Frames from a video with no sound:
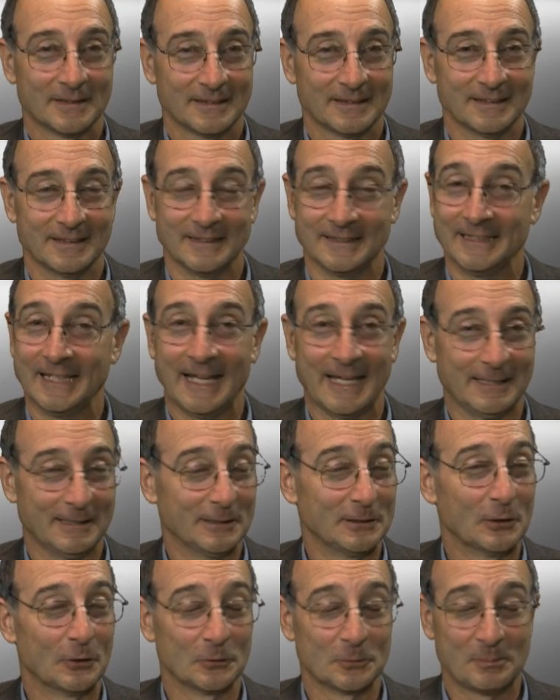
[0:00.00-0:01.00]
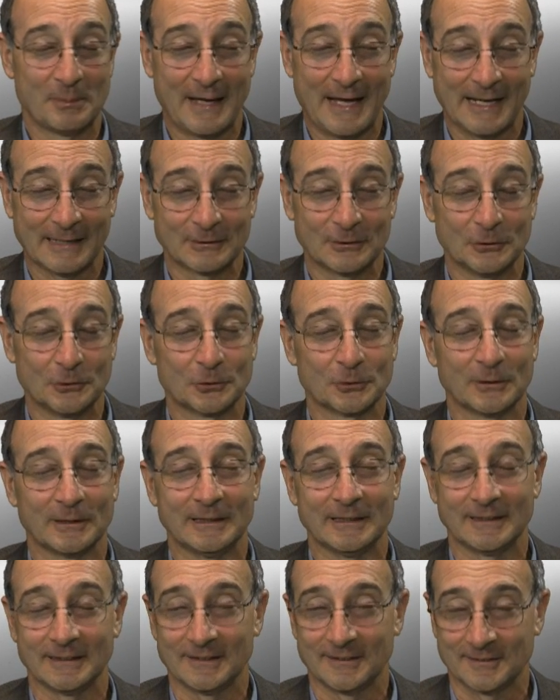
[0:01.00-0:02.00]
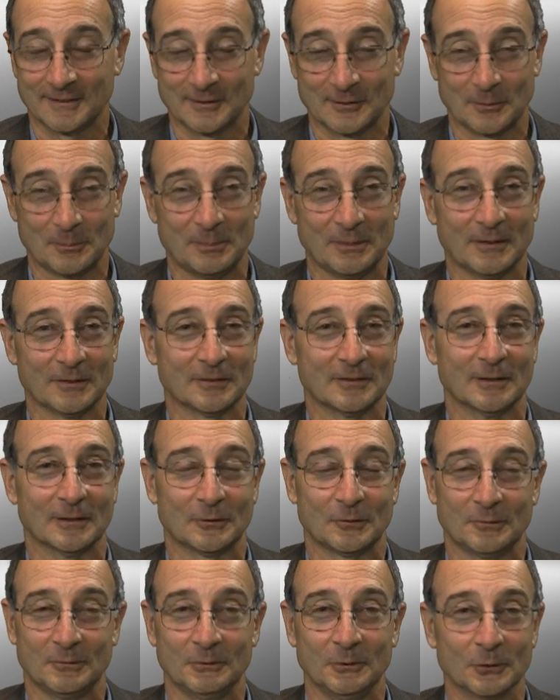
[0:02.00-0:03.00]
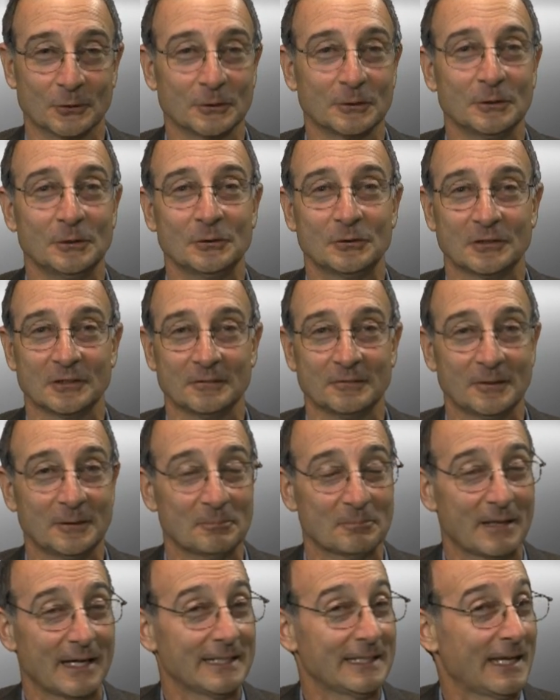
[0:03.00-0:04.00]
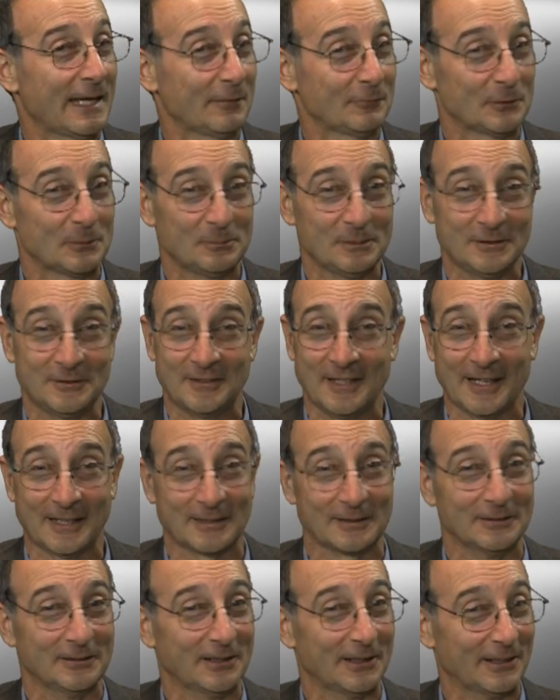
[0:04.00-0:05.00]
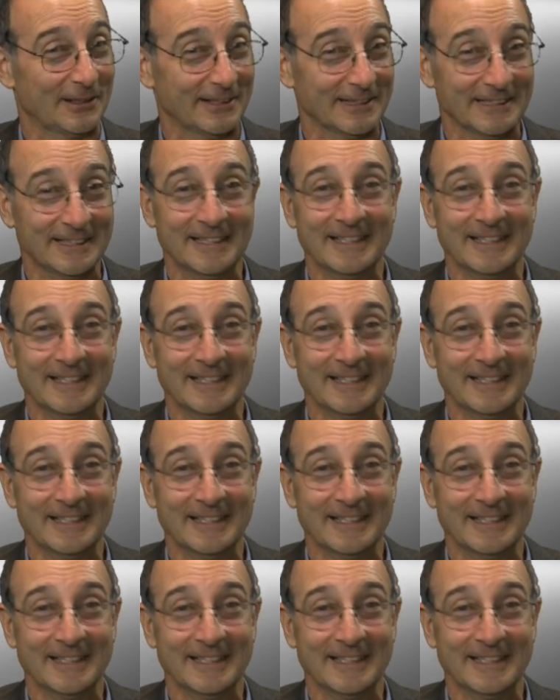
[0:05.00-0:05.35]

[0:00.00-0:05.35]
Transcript: again, it goes back to treating this as a business. Your use of it might have to be secondary,